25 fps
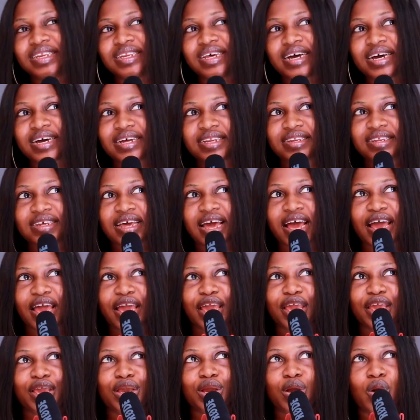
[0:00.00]
that
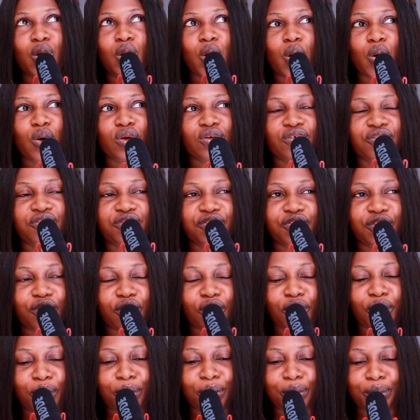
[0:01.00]
I got
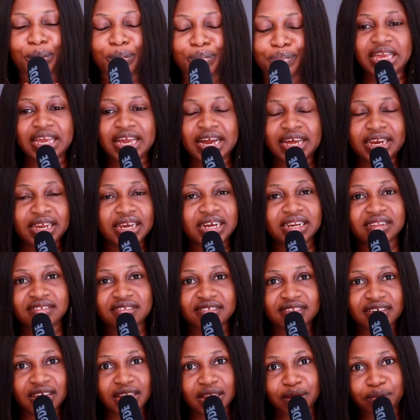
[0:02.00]
from a Ghanaian
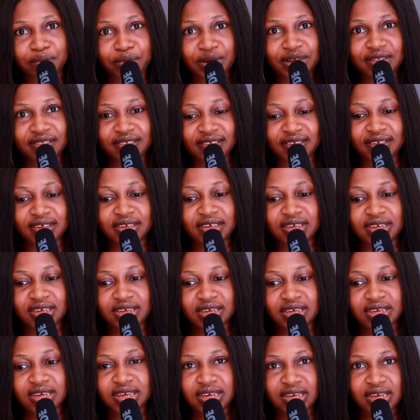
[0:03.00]
celebrity
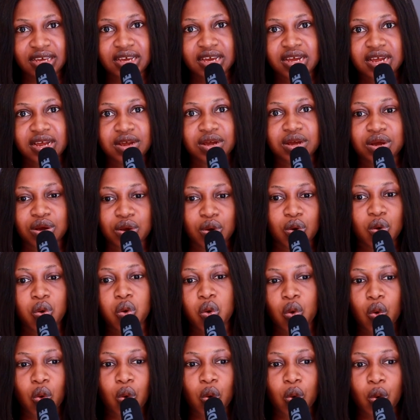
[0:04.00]

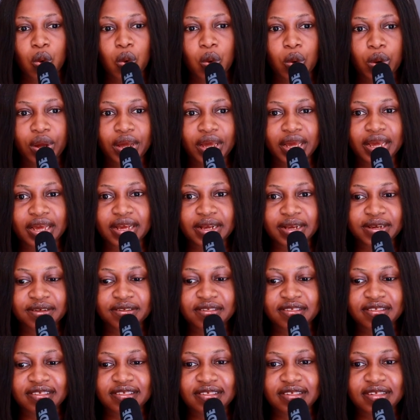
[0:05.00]
who
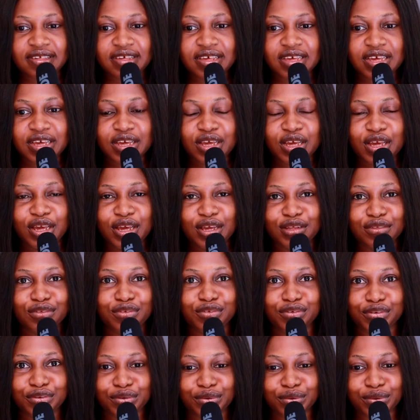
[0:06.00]
is
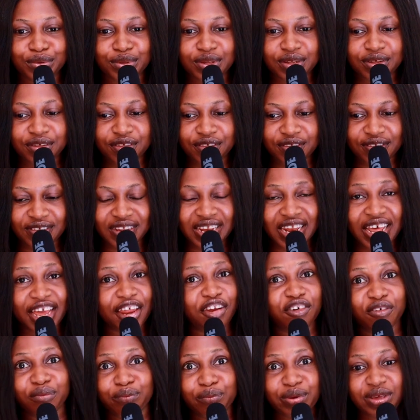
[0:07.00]
into this
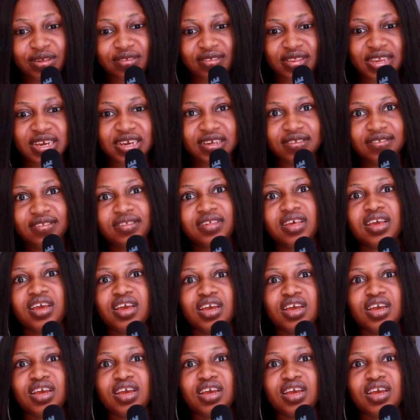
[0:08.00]
line of business.